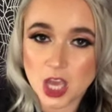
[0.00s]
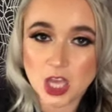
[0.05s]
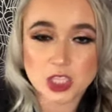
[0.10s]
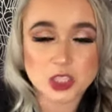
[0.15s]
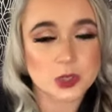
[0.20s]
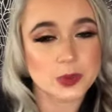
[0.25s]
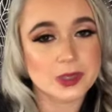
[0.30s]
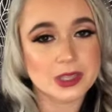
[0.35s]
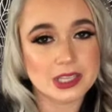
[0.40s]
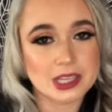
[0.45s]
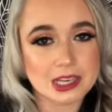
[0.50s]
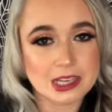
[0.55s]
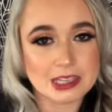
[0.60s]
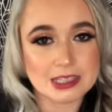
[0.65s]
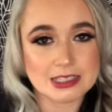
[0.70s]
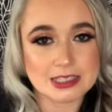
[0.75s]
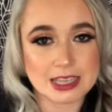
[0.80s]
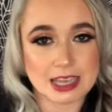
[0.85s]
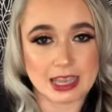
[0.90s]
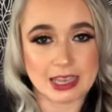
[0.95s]
So in
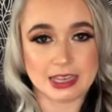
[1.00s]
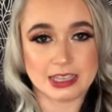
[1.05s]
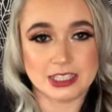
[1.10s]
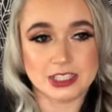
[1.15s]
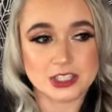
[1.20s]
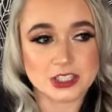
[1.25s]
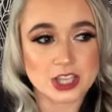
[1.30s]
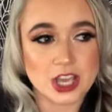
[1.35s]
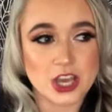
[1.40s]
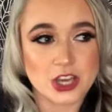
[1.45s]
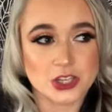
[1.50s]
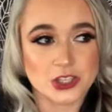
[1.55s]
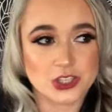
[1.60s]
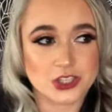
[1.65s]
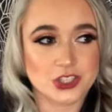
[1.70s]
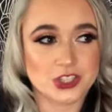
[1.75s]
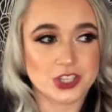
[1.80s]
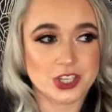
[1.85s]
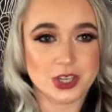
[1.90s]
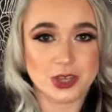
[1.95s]
Lilith's case,
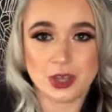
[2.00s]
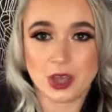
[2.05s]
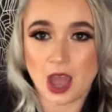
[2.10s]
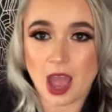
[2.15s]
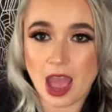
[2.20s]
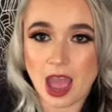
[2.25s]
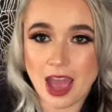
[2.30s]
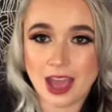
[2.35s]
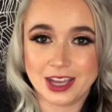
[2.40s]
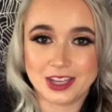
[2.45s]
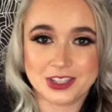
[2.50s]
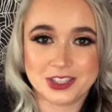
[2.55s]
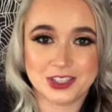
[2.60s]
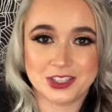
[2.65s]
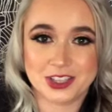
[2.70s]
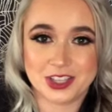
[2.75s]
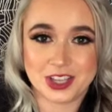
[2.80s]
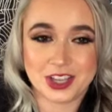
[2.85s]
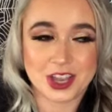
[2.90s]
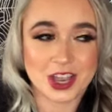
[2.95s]
she
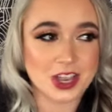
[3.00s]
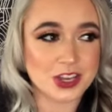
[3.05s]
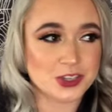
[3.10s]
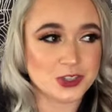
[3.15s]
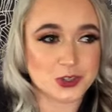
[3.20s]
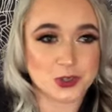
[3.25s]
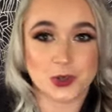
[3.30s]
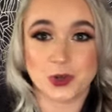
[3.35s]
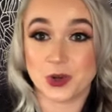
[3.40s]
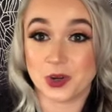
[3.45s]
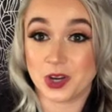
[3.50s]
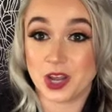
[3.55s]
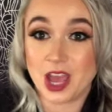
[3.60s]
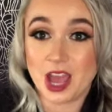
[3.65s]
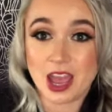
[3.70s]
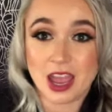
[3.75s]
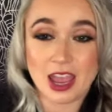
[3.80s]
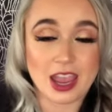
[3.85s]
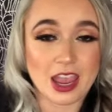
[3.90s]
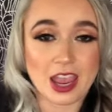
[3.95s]
actually endured
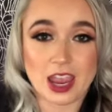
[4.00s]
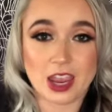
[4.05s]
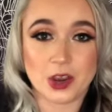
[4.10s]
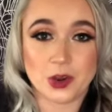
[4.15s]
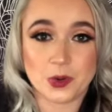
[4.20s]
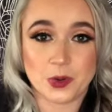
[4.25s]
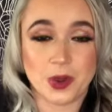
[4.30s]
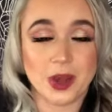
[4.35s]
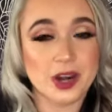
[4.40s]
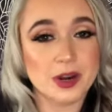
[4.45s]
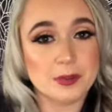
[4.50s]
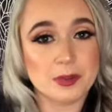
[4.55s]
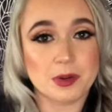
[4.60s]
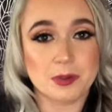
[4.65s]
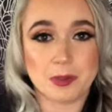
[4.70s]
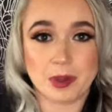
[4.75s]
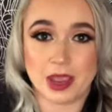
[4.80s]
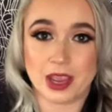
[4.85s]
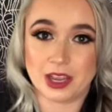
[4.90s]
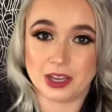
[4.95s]
incredible
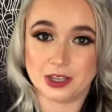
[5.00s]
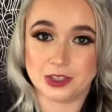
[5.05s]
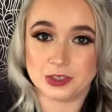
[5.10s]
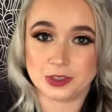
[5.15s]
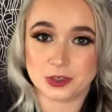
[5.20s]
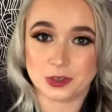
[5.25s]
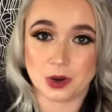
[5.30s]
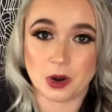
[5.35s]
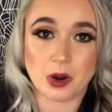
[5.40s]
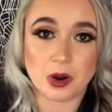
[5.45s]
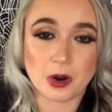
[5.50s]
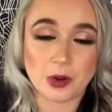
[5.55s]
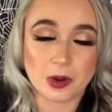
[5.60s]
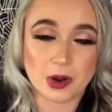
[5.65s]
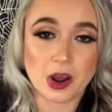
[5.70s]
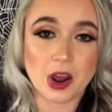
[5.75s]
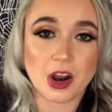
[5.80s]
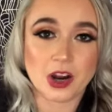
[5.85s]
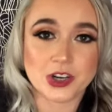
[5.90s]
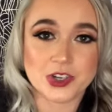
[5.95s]
pain and sorrow
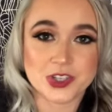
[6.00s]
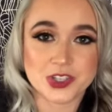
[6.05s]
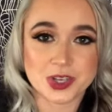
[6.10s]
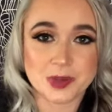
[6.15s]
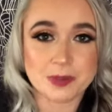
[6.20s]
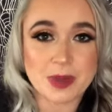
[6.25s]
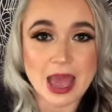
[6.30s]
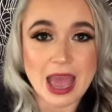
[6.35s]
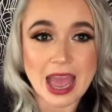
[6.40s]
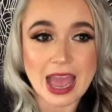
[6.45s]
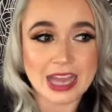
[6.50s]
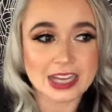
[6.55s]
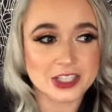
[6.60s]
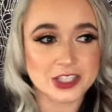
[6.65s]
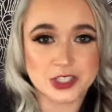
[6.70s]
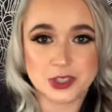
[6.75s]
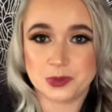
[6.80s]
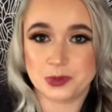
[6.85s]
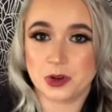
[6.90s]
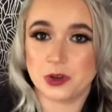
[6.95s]
and hardship, and
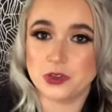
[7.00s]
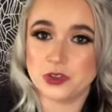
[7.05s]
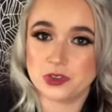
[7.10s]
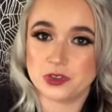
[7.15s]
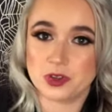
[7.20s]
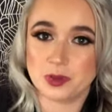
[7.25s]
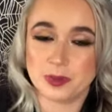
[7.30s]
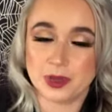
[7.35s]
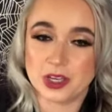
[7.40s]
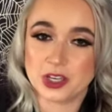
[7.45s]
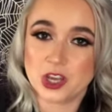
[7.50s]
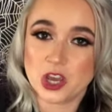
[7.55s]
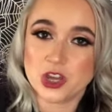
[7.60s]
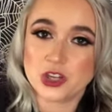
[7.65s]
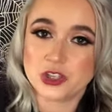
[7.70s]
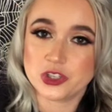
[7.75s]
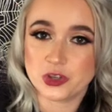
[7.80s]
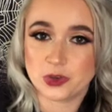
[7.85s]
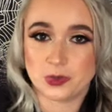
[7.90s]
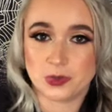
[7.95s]
she rose from it.
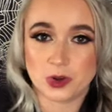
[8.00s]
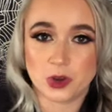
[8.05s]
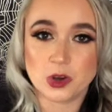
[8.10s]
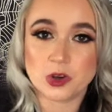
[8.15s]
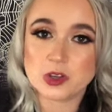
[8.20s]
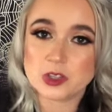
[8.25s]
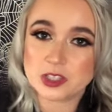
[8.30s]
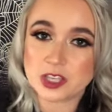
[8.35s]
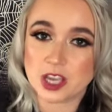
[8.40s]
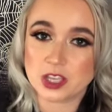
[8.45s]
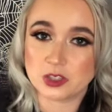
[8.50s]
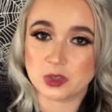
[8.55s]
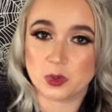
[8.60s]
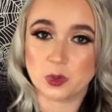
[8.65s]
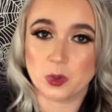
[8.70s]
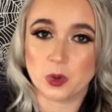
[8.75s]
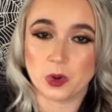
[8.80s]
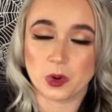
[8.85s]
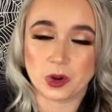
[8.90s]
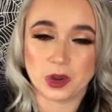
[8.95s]
She rose as a
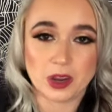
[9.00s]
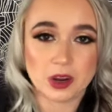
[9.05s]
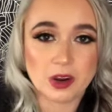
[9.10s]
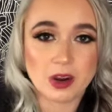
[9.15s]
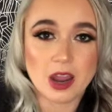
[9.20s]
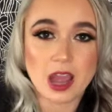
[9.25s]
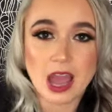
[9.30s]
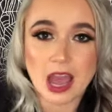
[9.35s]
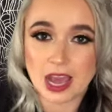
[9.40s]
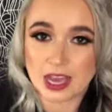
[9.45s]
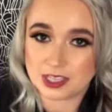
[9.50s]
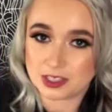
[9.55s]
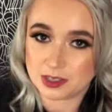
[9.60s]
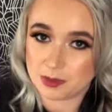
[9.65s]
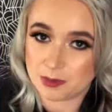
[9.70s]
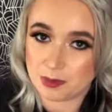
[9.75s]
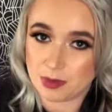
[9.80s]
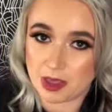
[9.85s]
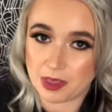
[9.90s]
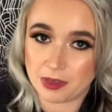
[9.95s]
warrior, as a
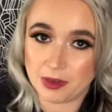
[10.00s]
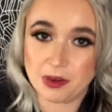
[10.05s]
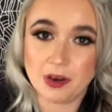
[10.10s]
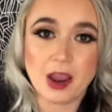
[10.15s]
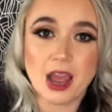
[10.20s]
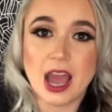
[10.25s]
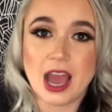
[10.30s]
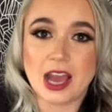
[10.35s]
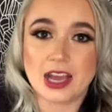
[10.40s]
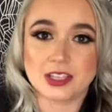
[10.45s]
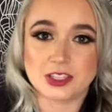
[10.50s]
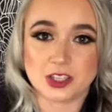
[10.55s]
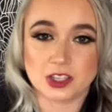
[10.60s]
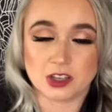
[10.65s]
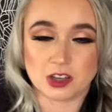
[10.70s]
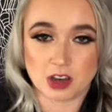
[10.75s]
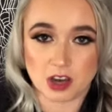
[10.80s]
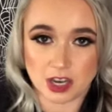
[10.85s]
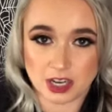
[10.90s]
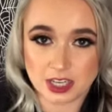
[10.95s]
mother, as a
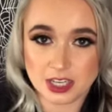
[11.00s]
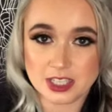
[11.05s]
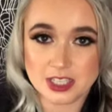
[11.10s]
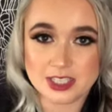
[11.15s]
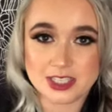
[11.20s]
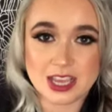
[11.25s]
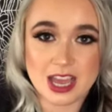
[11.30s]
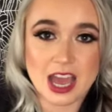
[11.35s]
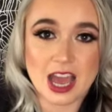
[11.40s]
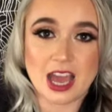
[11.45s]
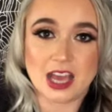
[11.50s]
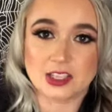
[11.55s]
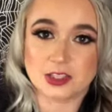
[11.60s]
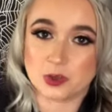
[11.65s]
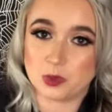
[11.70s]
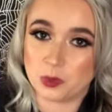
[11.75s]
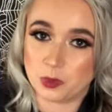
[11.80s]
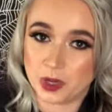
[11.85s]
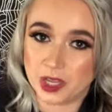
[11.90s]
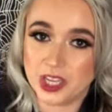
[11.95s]
goddess, as
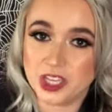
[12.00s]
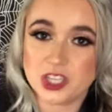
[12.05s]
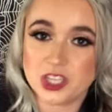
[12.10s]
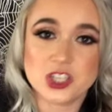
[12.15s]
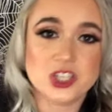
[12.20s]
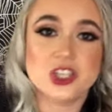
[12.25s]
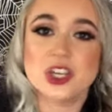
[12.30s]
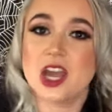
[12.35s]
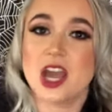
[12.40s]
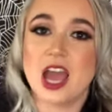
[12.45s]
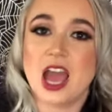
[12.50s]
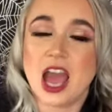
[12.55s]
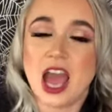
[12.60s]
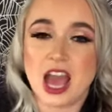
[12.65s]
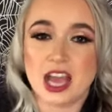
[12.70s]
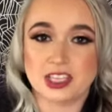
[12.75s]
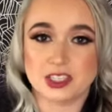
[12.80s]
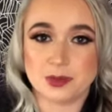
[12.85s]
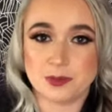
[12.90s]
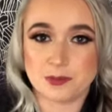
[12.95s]
a witch,
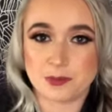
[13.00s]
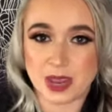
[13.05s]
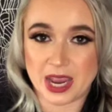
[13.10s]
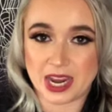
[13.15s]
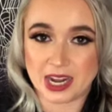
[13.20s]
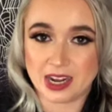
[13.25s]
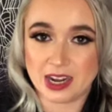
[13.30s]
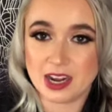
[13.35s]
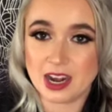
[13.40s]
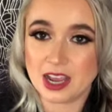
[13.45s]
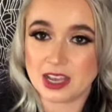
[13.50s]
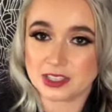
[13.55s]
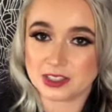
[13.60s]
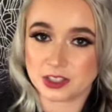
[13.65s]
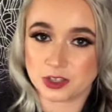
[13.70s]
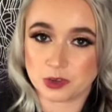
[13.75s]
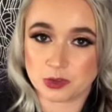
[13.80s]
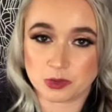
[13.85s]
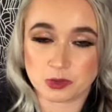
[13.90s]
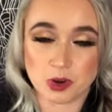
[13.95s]
as a maiden, as a
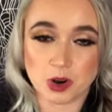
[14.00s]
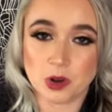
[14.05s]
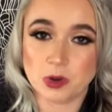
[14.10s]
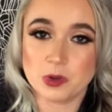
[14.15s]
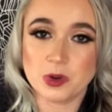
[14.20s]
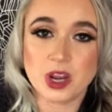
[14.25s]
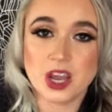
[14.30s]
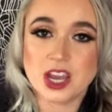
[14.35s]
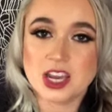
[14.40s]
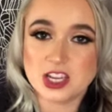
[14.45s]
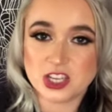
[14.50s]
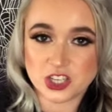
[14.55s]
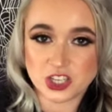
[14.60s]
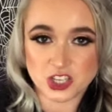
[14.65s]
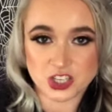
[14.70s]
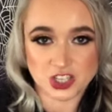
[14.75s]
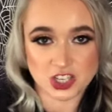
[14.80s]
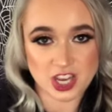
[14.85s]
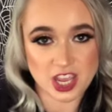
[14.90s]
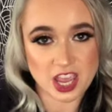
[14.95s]
crone.
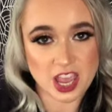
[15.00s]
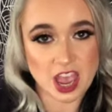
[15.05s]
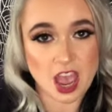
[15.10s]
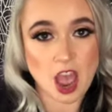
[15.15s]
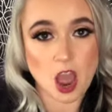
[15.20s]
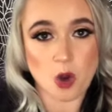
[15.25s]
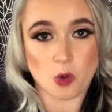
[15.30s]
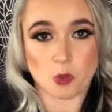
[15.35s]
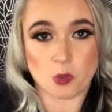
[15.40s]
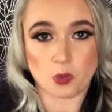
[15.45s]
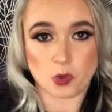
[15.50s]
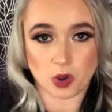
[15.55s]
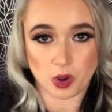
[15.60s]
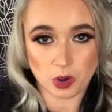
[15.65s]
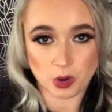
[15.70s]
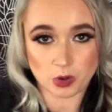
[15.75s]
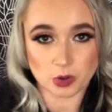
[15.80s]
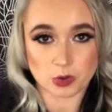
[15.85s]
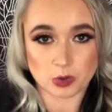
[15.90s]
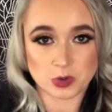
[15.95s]
She
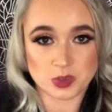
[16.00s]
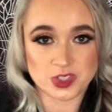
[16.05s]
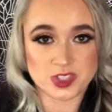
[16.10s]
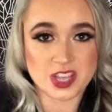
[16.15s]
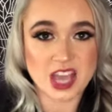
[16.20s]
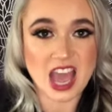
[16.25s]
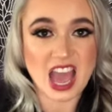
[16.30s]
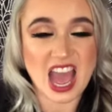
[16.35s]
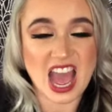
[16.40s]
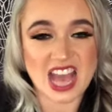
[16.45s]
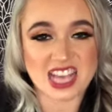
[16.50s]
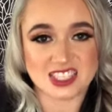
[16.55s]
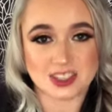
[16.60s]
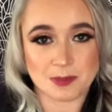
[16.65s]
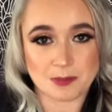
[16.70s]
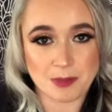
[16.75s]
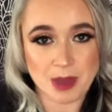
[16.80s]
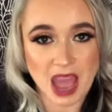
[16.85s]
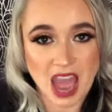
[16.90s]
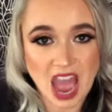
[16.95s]
rose as a
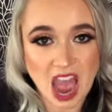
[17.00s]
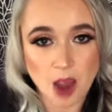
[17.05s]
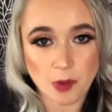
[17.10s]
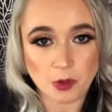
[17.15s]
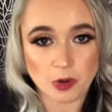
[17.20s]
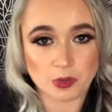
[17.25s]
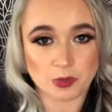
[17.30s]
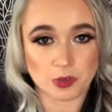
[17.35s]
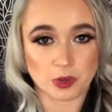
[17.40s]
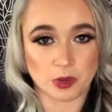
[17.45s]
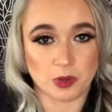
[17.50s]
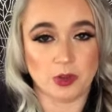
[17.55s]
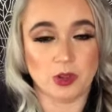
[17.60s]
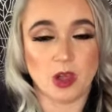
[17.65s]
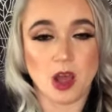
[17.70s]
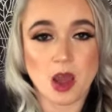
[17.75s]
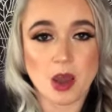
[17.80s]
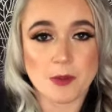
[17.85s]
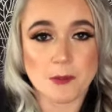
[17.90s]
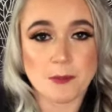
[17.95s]
powerful,
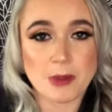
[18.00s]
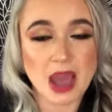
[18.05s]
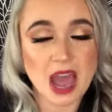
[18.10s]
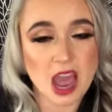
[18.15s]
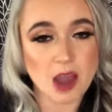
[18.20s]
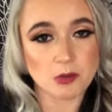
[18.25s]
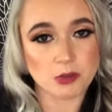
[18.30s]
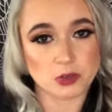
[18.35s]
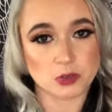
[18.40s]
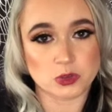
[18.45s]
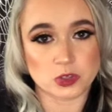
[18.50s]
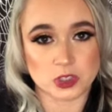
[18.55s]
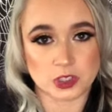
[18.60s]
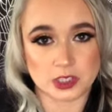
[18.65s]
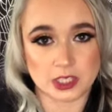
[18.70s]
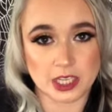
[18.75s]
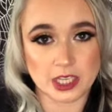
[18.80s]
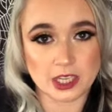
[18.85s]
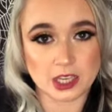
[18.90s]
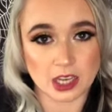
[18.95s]
powerful
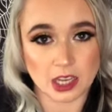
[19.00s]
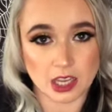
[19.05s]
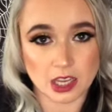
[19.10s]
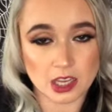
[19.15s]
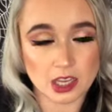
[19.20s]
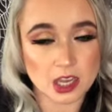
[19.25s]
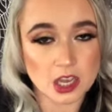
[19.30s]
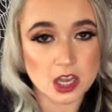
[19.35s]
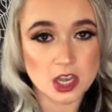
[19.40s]
deity.